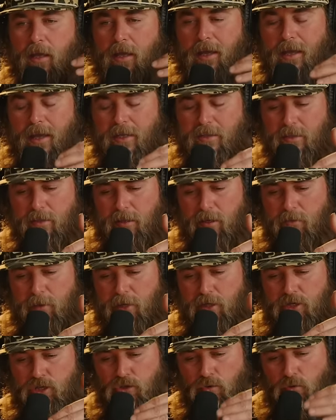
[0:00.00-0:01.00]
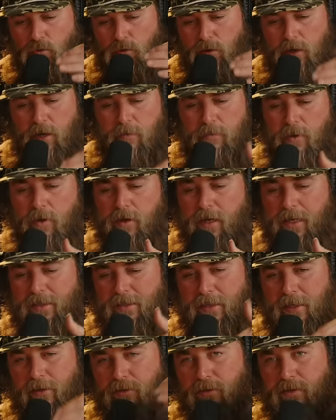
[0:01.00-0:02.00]
It's a little bit shorter up on
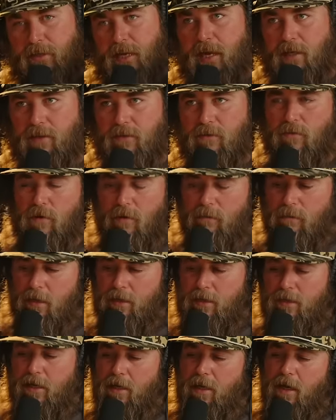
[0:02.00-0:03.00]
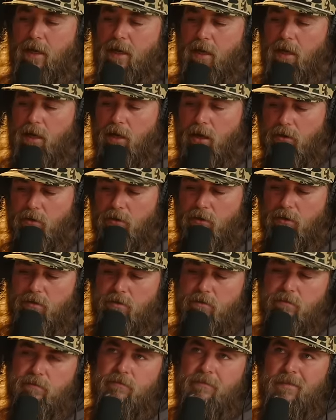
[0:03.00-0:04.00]
these hillsides. Well, I'm going to say like 100,
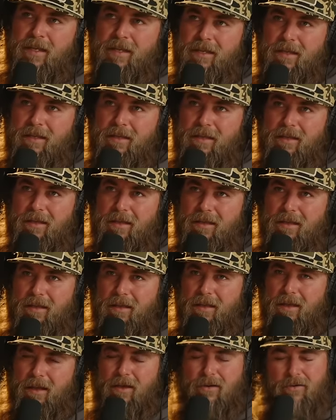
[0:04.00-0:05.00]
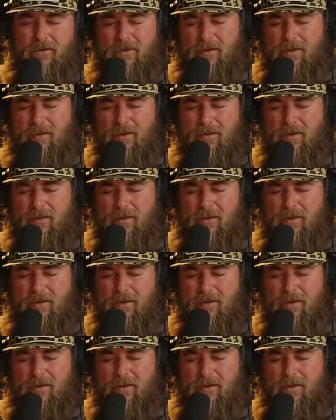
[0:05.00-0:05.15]
100,